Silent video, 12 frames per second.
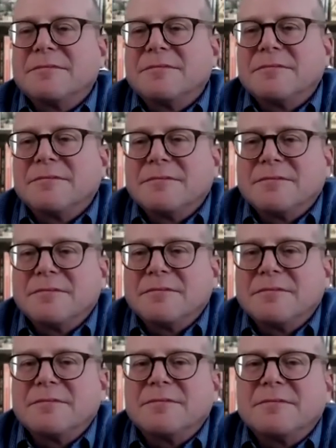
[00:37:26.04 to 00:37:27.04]

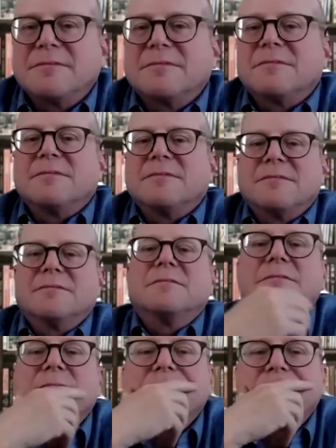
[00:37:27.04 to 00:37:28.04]

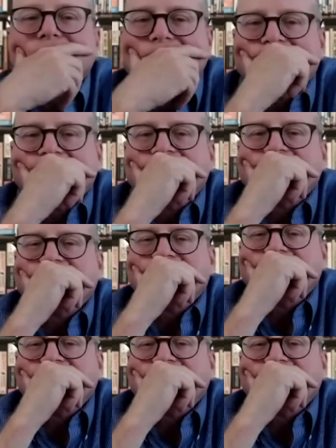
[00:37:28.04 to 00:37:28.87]
No words are spoken by the person on screen.